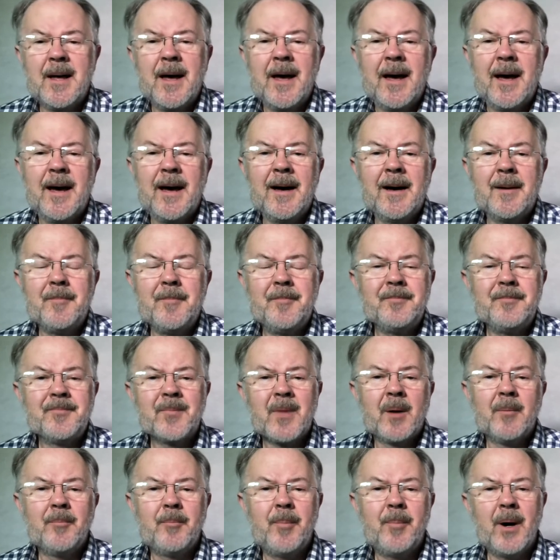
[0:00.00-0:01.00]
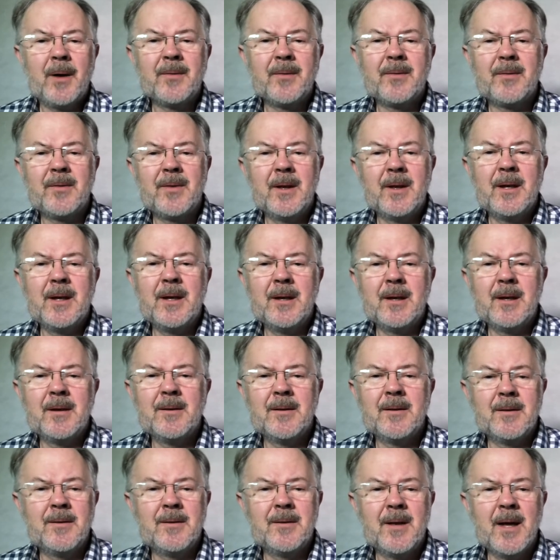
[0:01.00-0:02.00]
But the
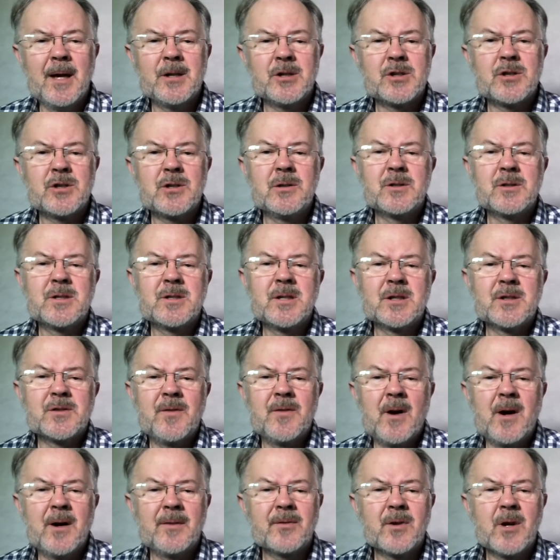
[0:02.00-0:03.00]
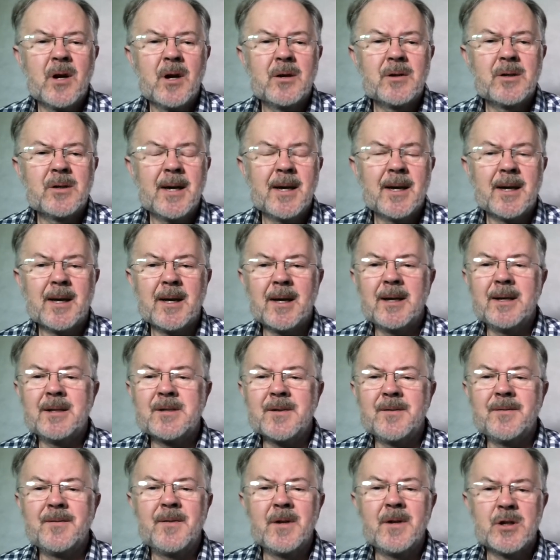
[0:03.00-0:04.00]
H.265 codec is
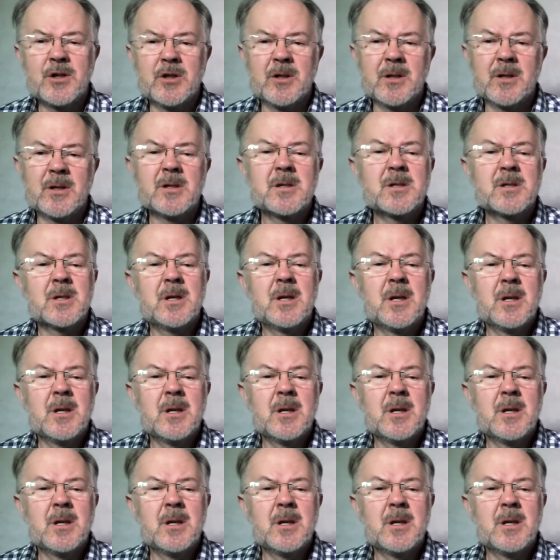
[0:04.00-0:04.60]
efficient.